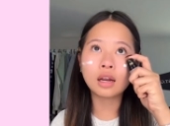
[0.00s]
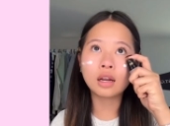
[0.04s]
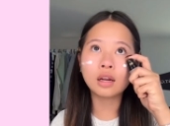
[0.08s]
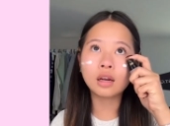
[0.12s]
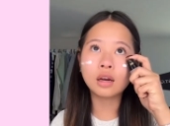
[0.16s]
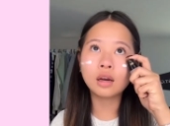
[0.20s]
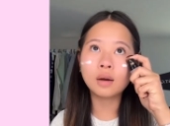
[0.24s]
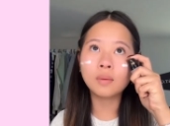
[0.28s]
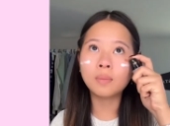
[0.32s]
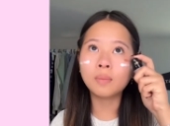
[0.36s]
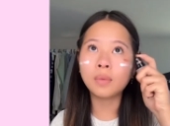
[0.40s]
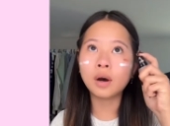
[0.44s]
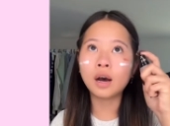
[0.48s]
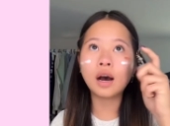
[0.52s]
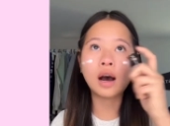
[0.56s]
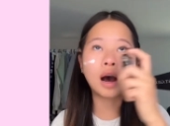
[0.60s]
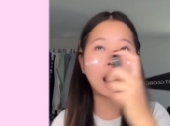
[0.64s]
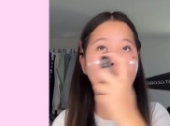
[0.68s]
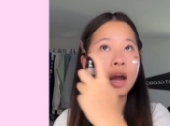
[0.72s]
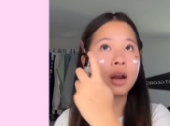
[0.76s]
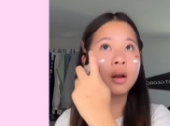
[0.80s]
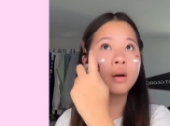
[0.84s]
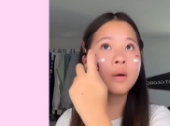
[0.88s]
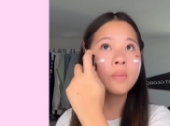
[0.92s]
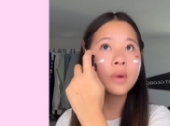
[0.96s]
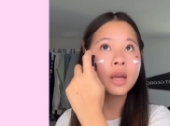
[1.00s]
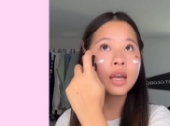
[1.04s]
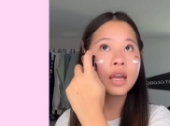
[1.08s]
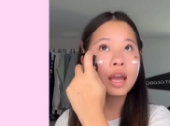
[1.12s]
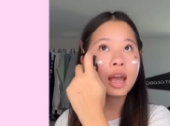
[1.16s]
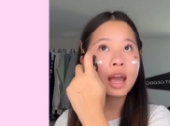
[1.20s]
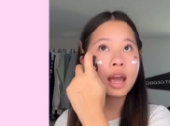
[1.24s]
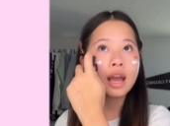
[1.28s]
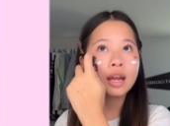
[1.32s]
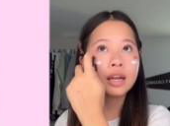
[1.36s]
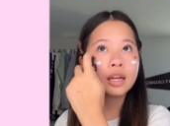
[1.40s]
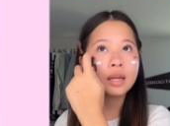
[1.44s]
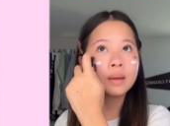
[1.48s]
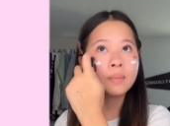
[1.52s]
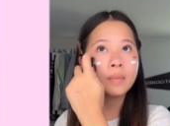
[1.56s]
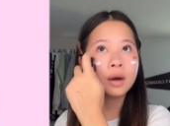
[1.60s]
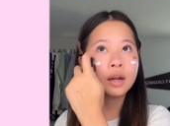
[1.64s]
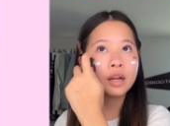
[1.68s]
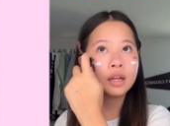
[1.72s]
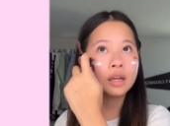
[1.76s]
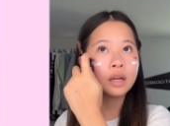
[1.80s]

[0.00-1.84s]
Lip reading: but I don't make any money on